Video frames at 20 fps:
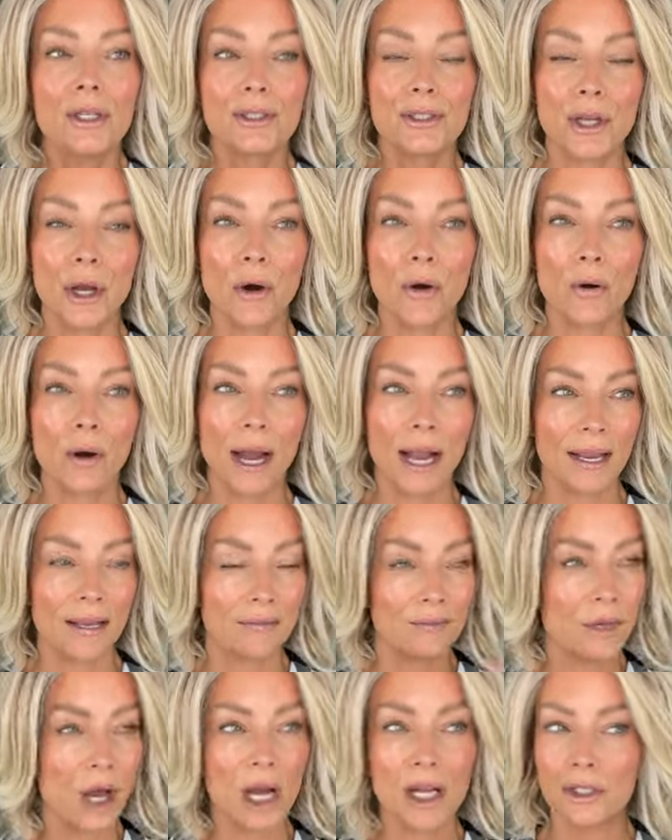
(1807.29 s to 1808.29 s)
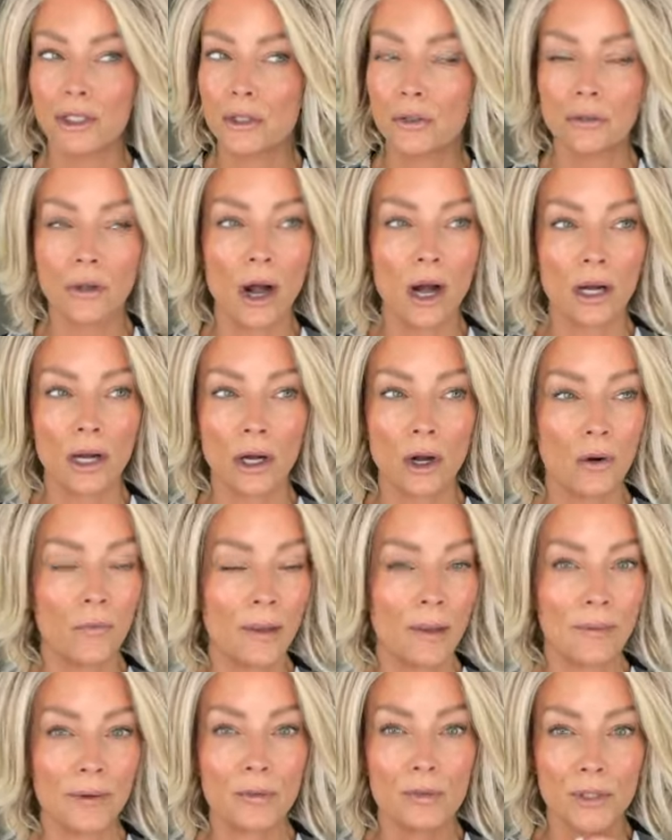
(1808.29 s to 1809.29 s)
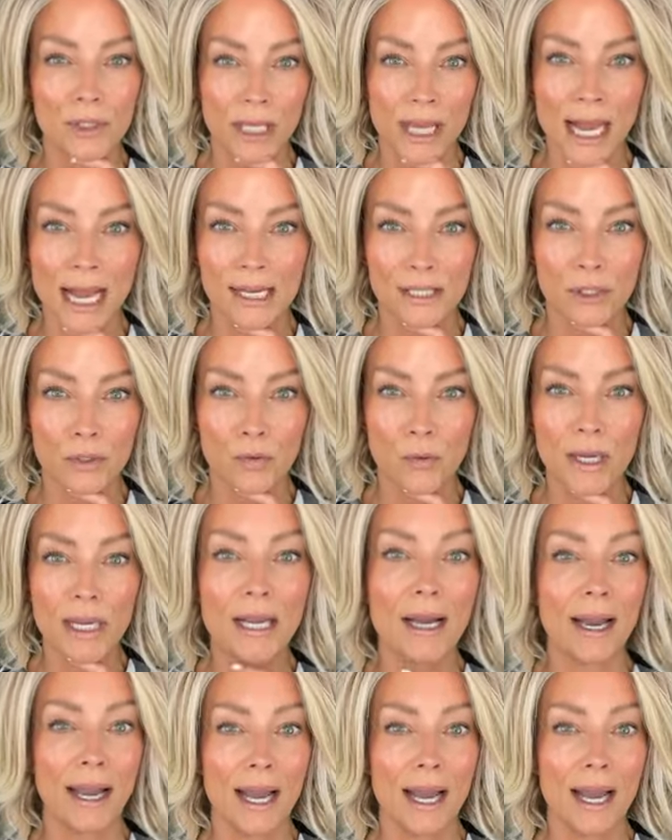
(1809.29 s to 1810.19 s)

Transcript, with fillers: So I not too long ago, maybe it was last week,